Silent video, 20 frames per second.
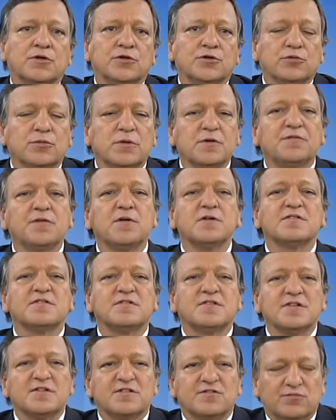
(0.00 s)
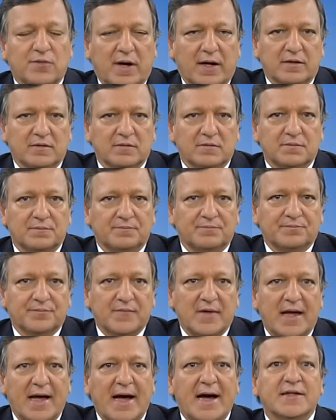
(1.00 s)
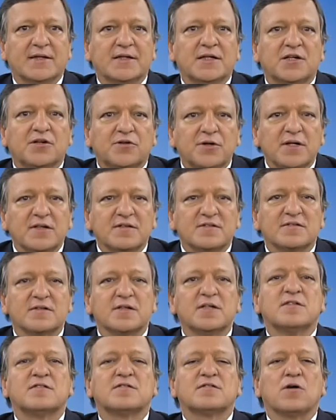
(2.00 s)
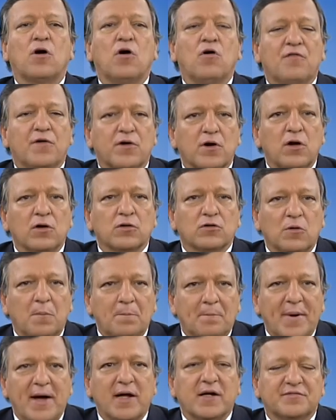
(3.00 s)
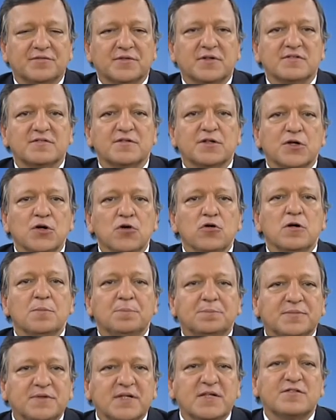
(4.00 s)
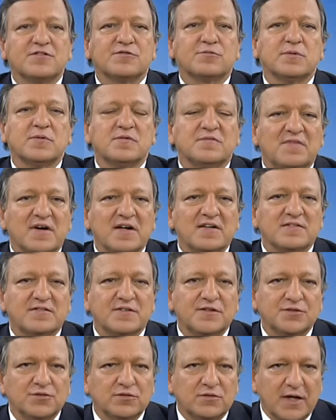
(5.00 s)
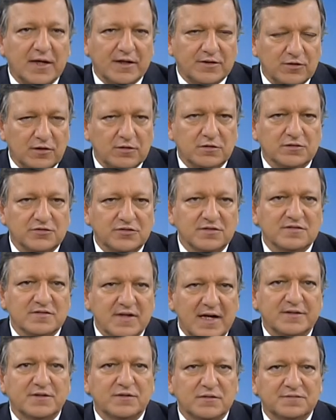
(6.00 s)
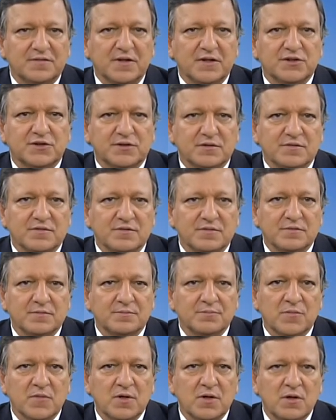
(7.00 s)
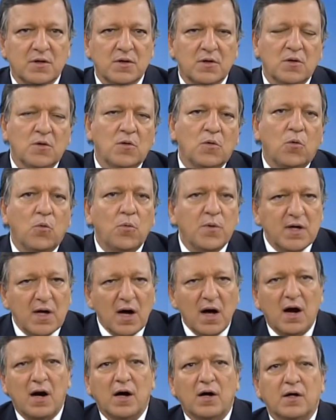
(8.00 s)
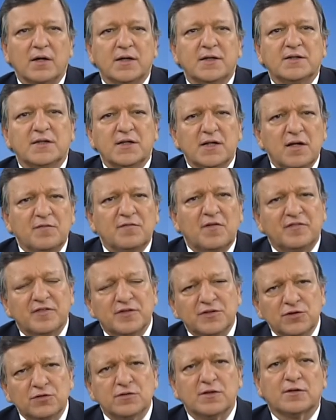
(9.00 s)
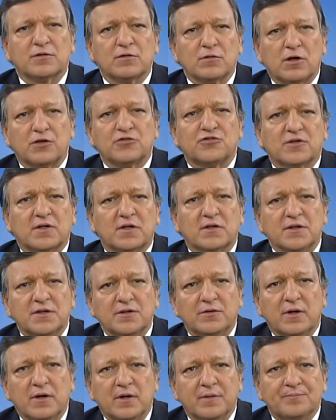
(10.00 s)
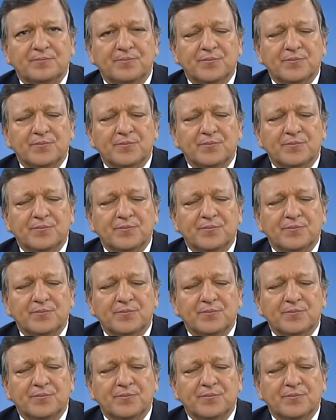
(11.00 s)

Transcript: To reverse this trend and increase its overall competitiveness, Europe needs to invest in new technologies and innovations. We are in the eve of a new technological era,